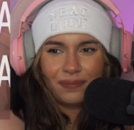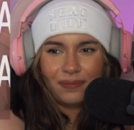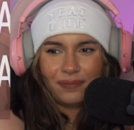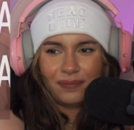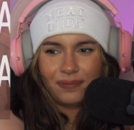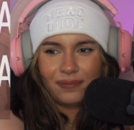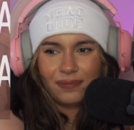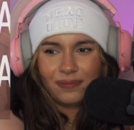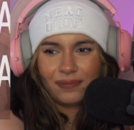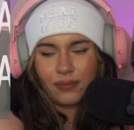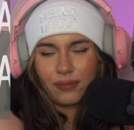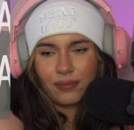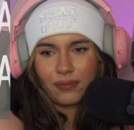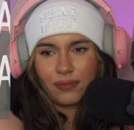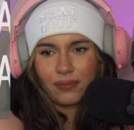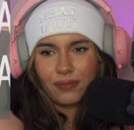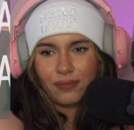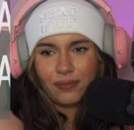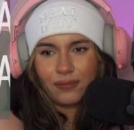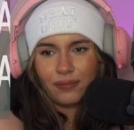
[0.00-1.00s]

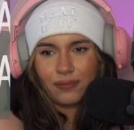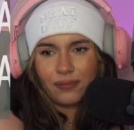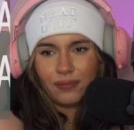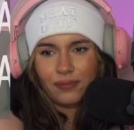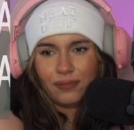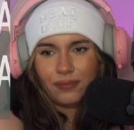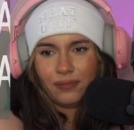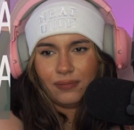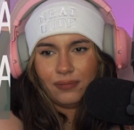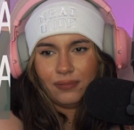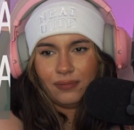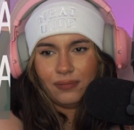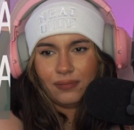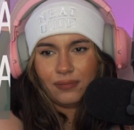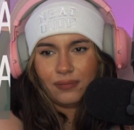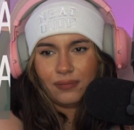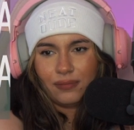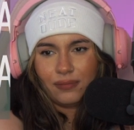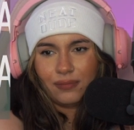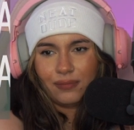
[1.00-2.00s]

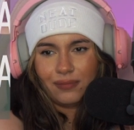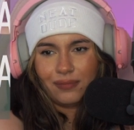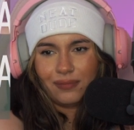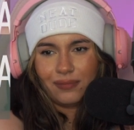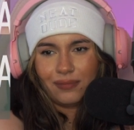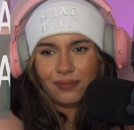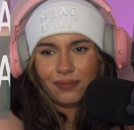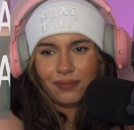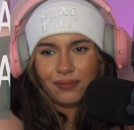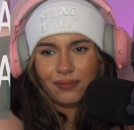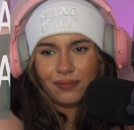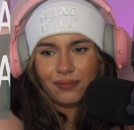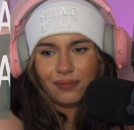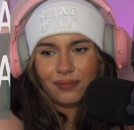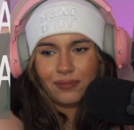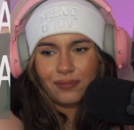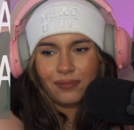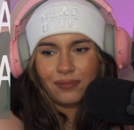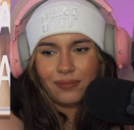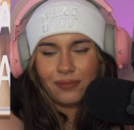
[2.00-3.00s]

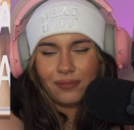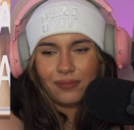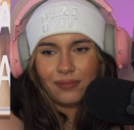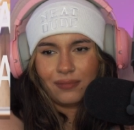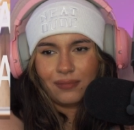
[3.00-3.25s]
Nobody speaks.